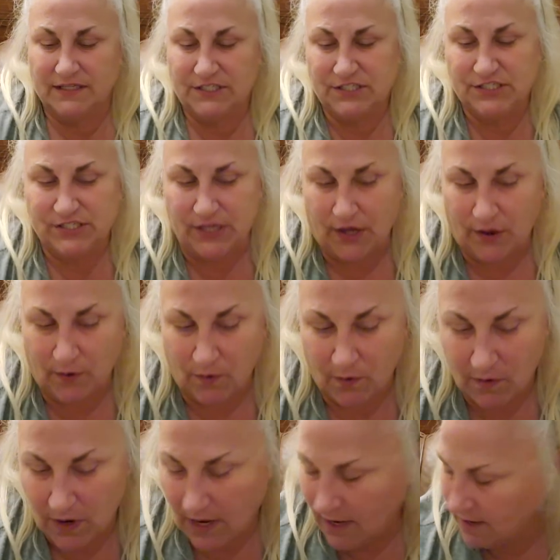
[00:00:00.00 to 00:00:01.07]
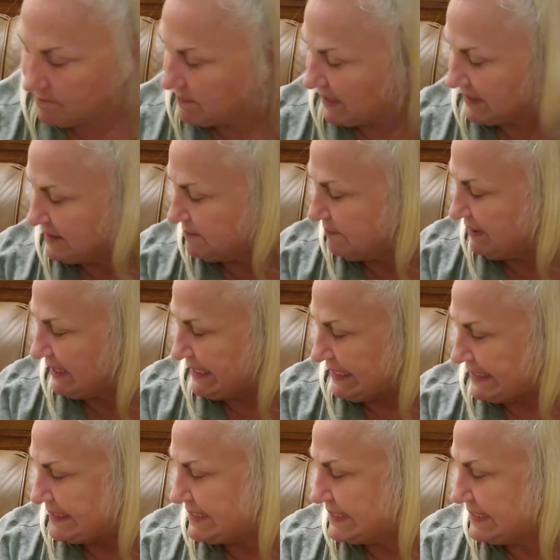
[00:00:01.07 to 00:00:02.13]
So, like the
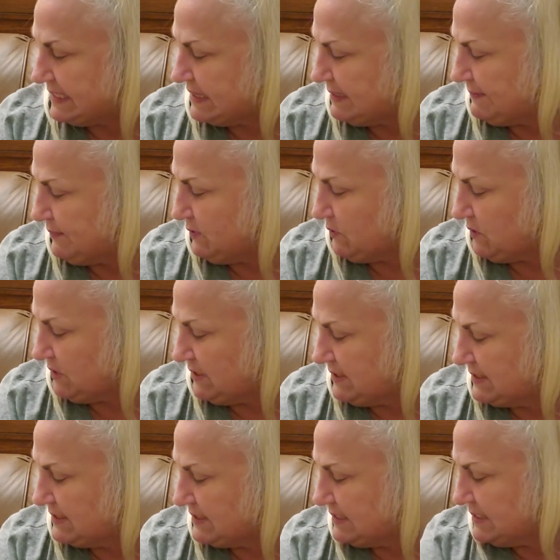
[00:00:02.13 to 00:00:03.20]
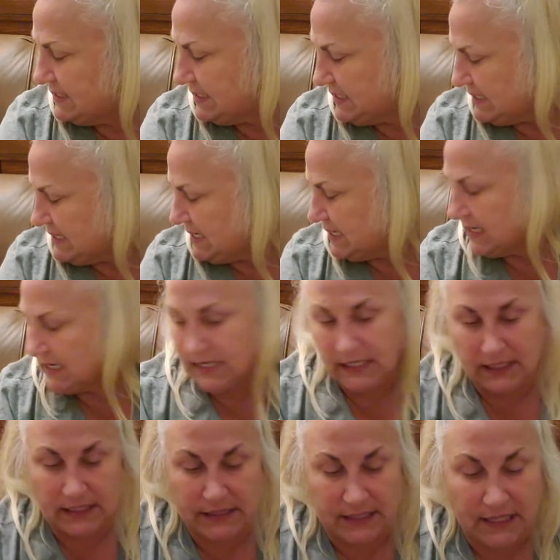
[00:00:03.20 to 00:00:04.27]
plates and the bowls and the clock
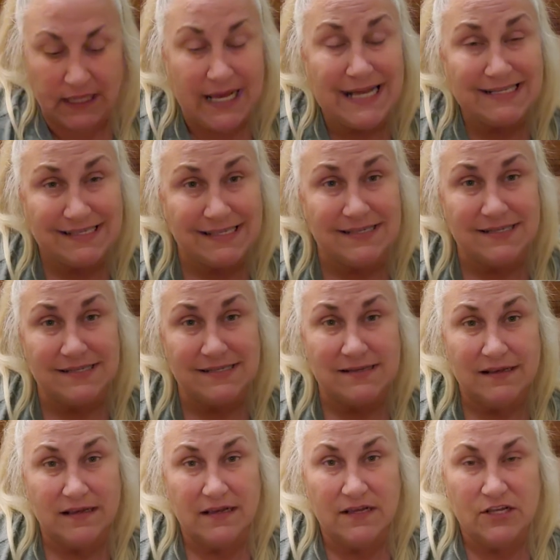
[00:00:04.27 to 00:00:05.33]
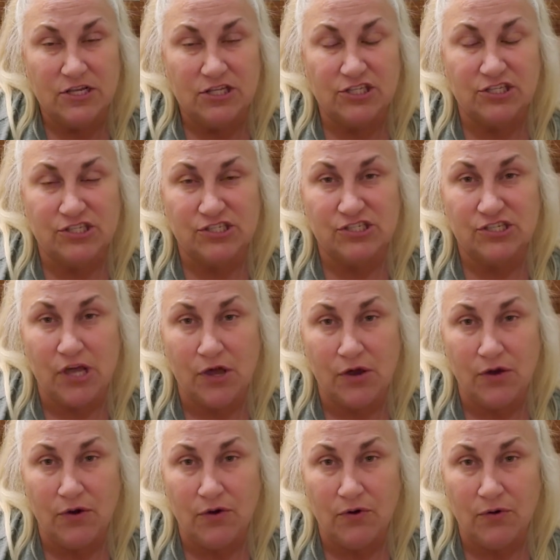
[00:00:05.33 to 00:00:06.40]
and the glasses.
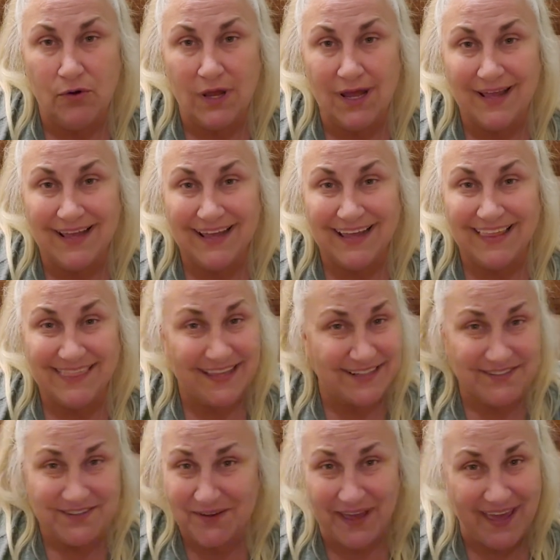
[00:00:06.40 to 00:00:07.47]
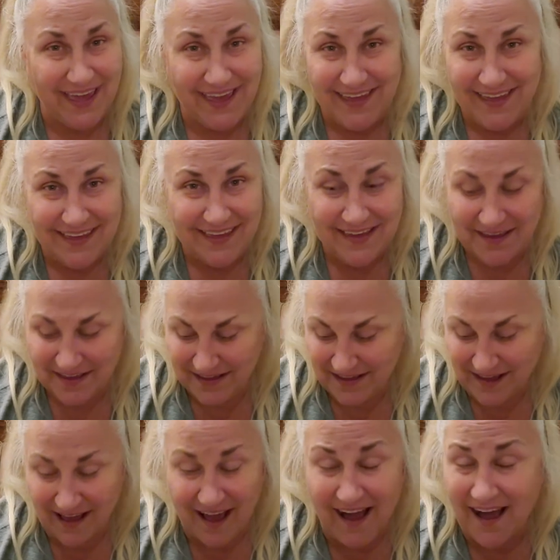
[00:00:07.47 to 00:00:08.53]
So, that's okay.
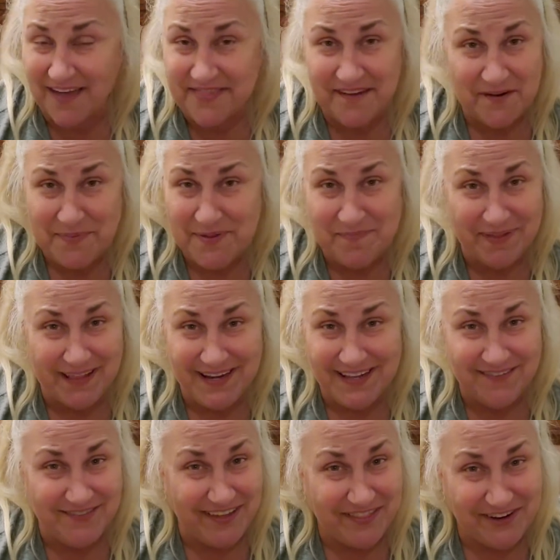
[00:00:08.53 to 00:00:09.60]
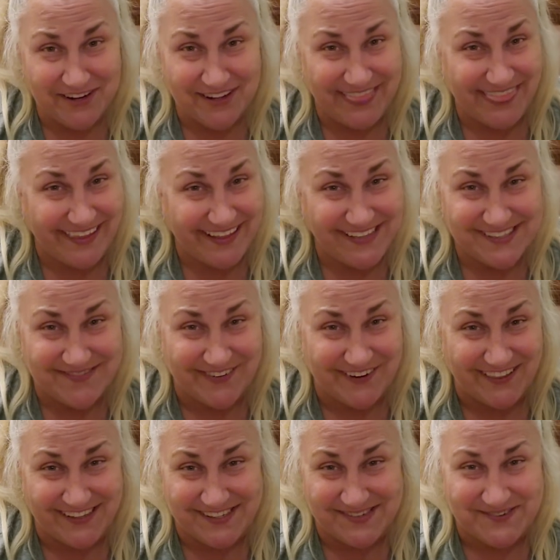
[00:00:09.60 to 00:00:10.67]
There have been plenty of other good things for
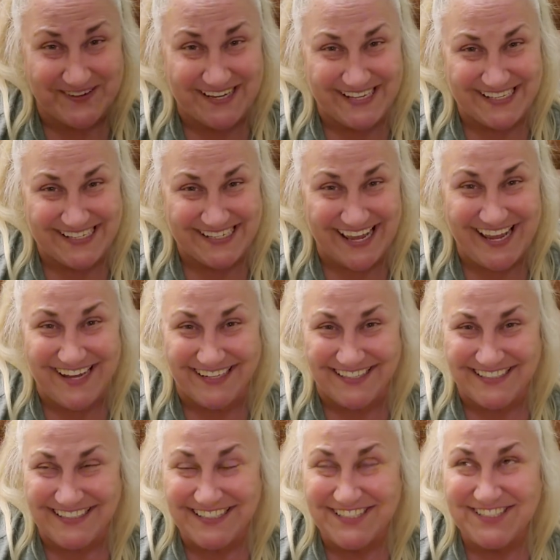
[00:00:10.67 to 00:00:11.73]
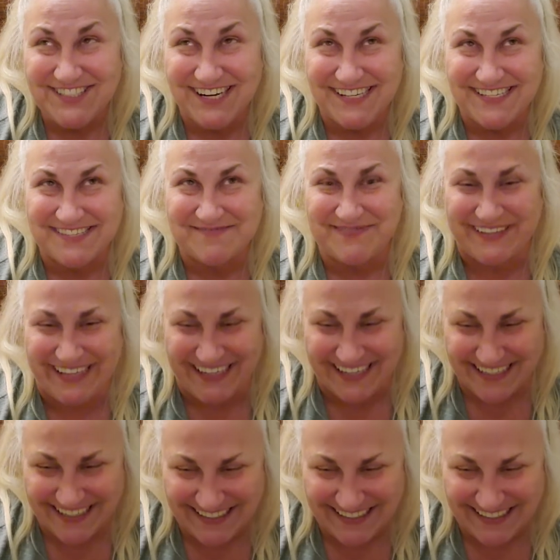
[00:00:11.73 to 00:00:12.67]
this week's sale. Trust me.